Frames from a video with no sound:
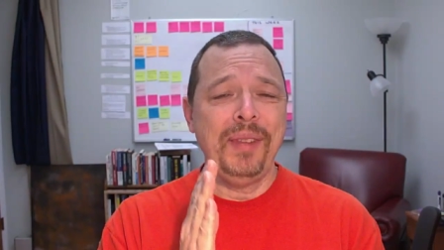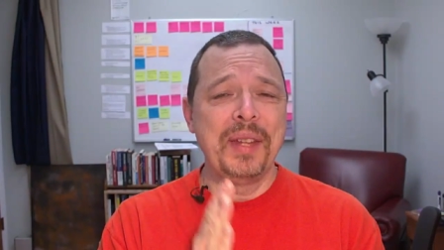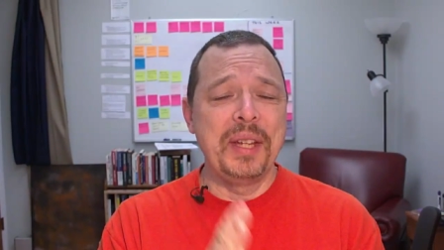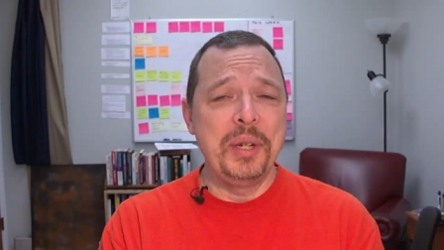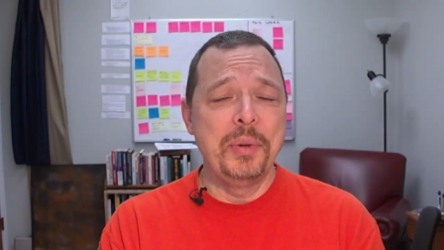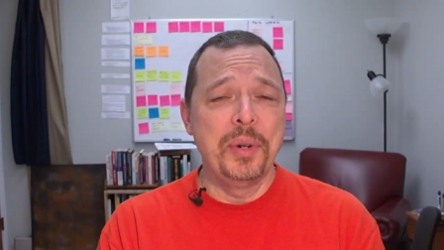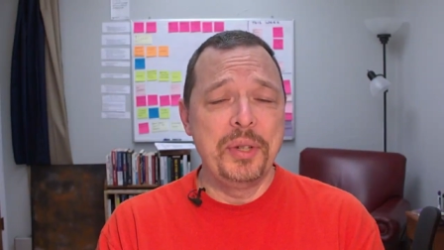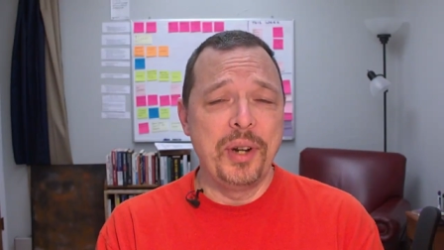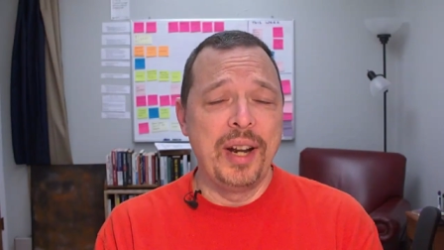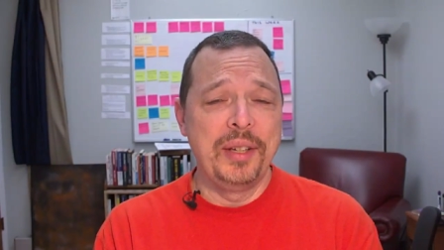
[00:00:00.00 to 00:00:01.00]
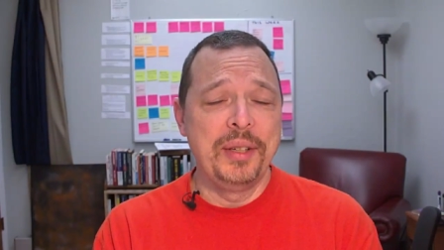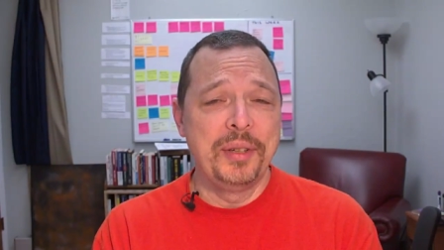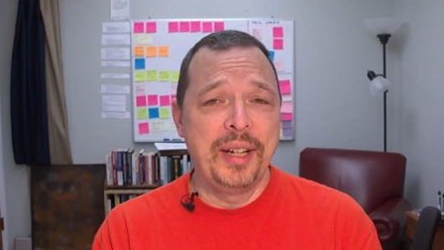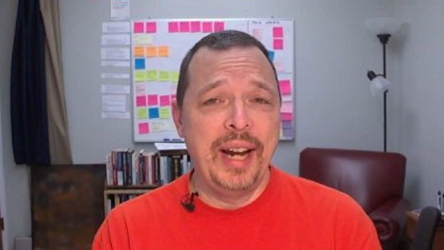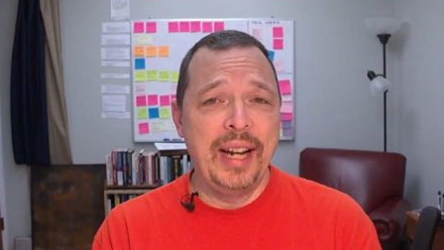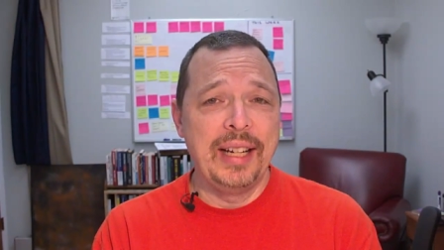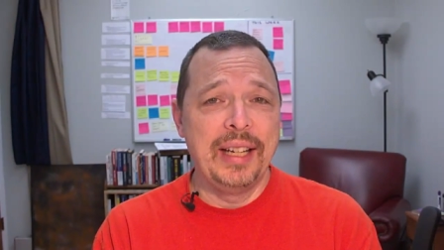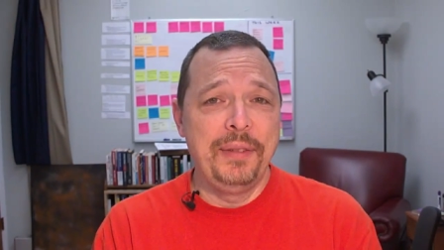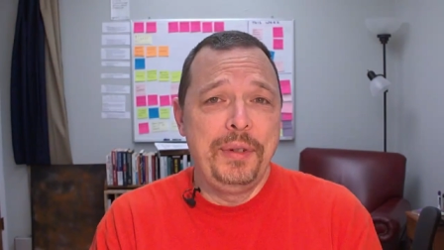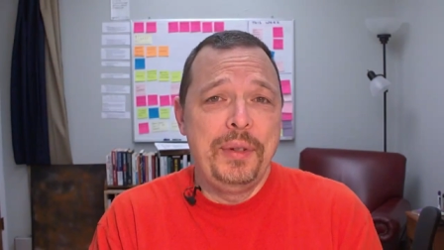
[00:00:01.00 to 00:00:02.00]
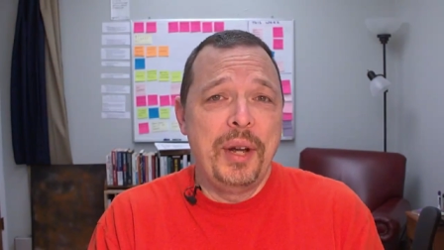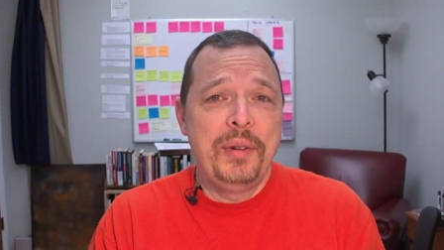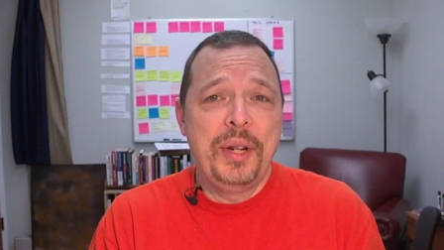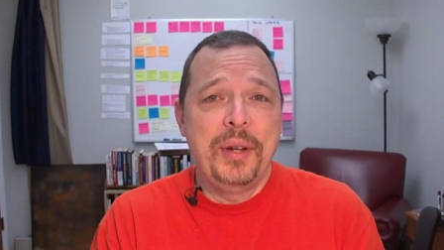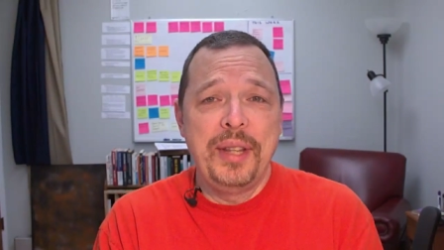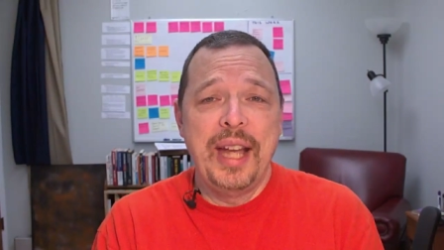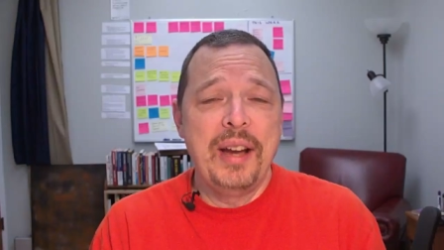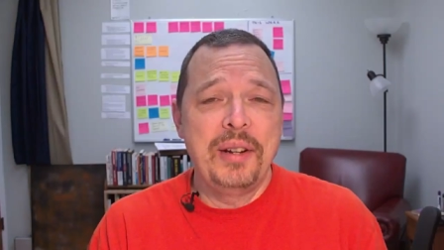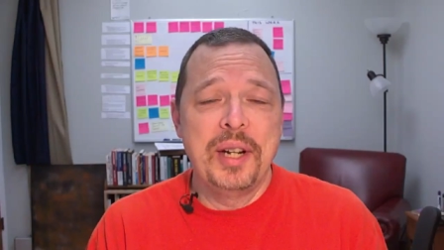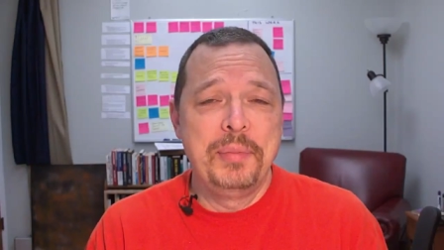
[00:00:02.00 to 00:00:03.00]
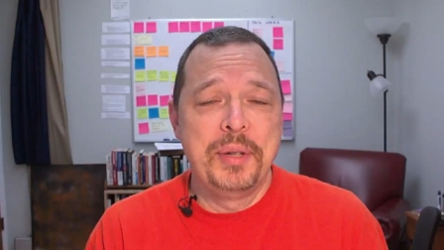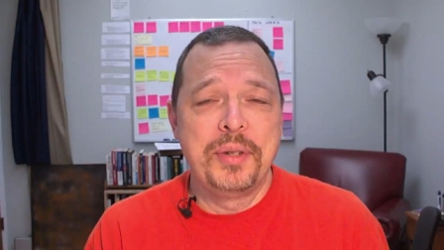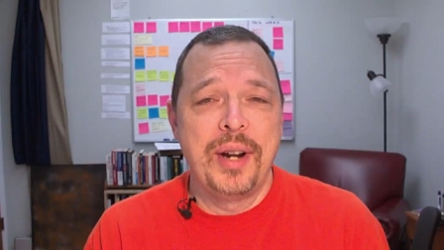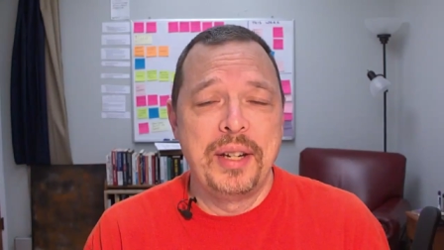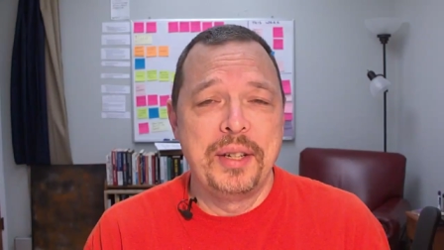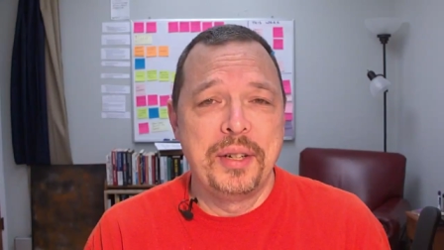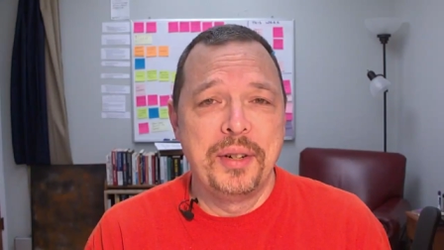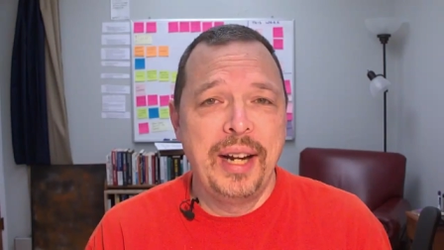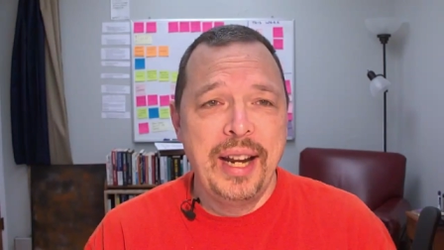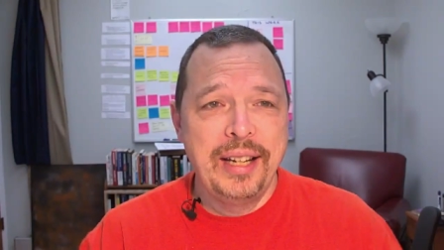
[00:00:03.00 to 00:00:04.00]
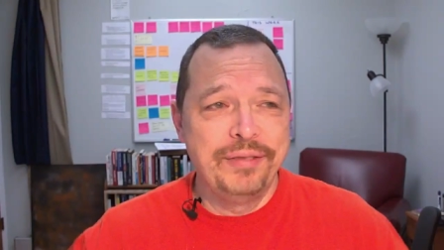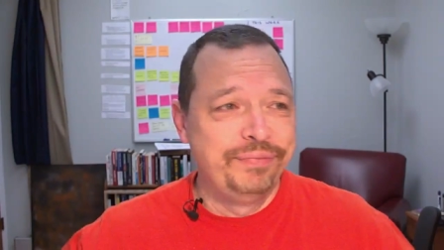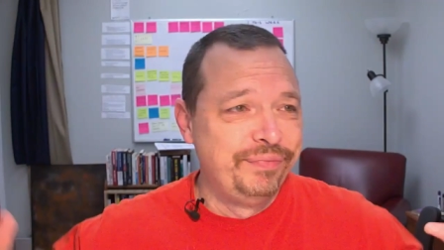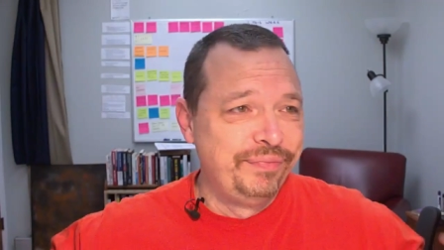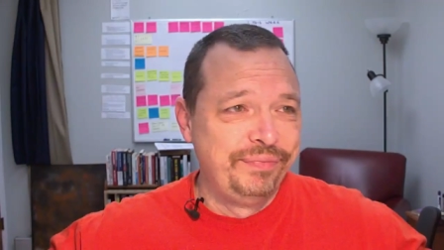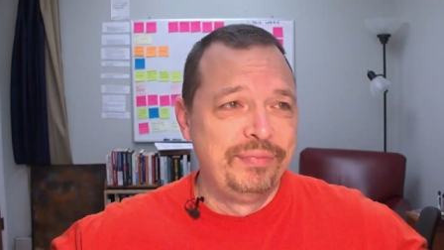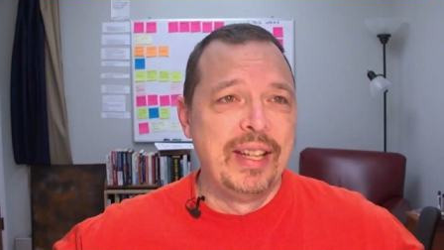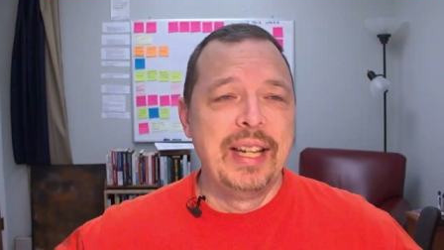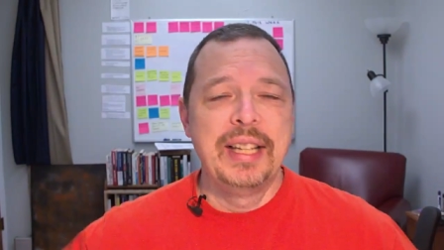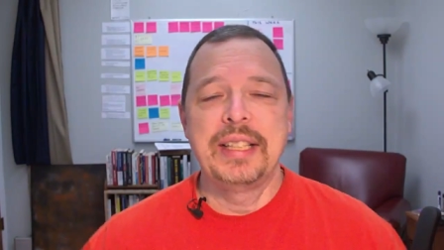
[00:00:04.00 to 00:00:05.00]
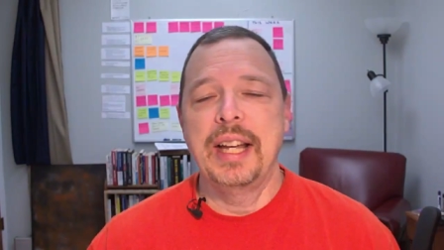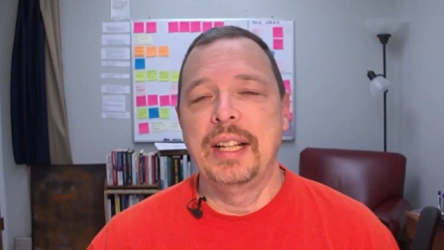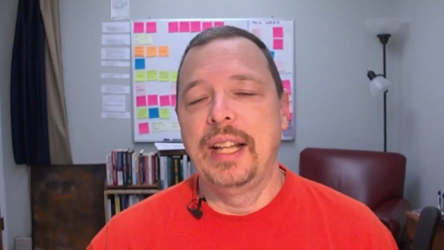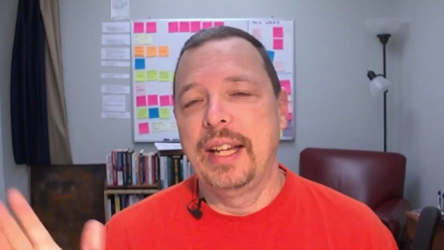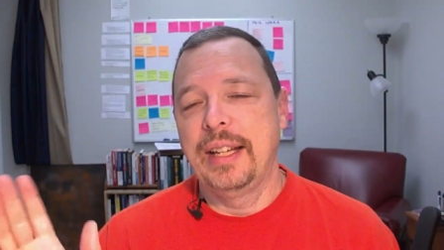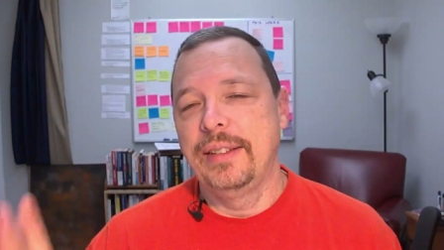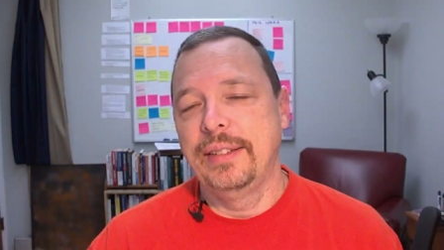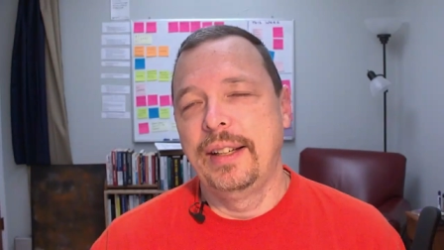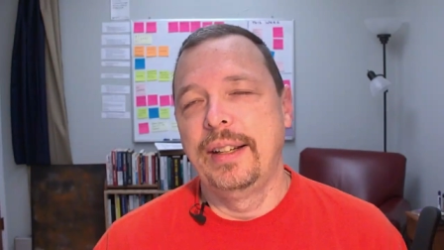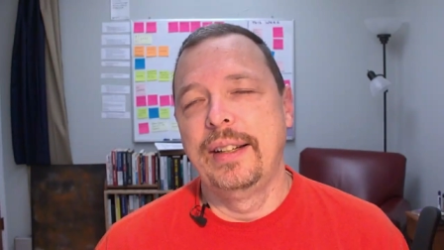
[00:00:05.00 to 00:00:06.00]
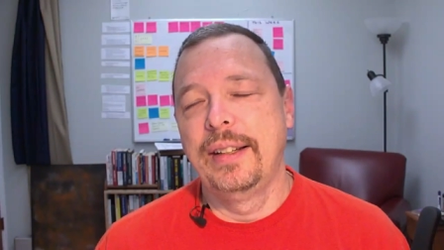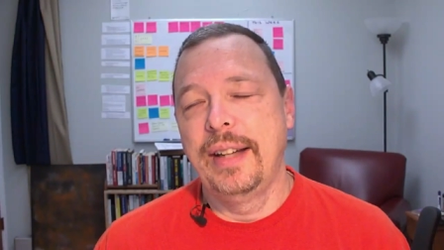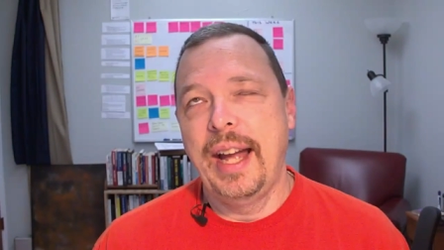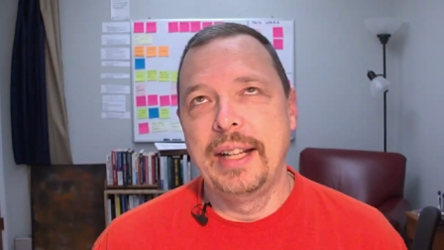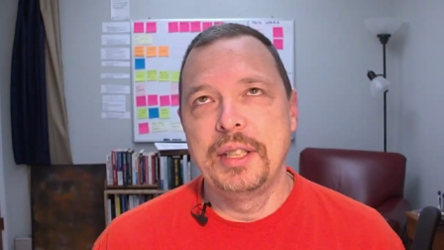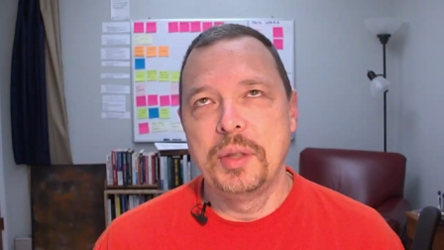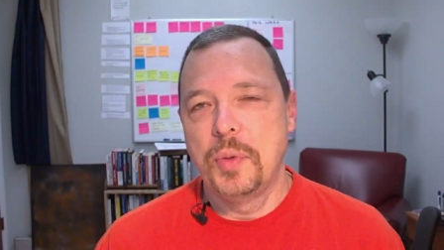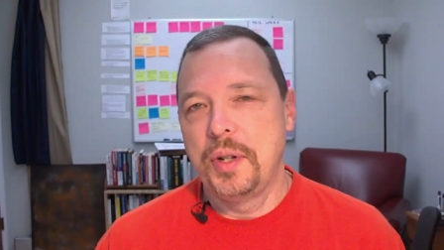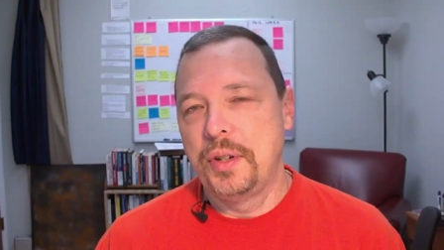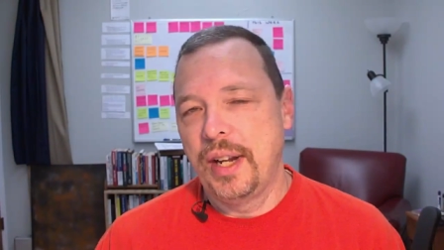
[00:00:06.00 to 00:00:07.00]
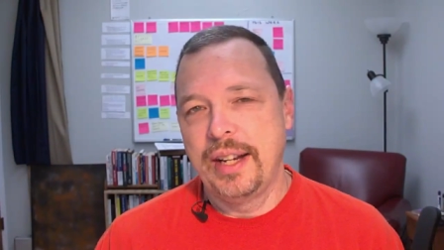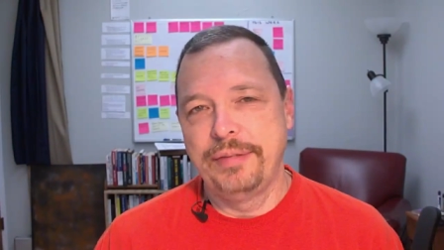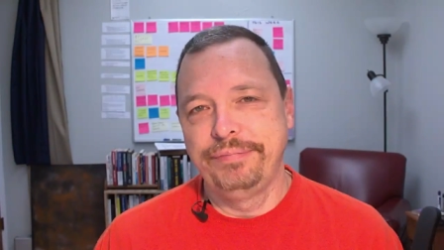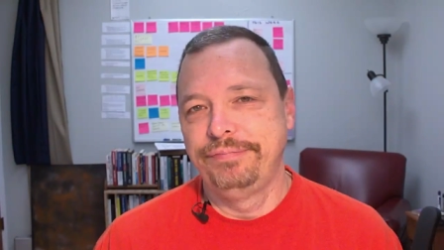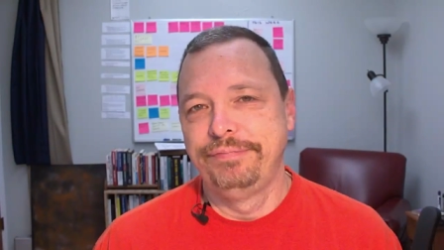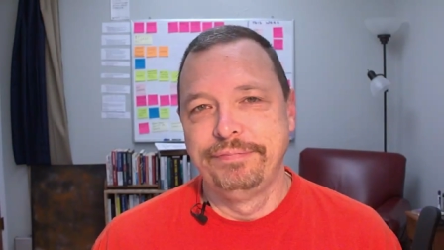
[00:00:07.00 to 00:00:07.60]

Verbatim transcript: that you are trying to create. If you don't know the outcome you're trying to create, it's kind of like uh, Alice in Wonderland.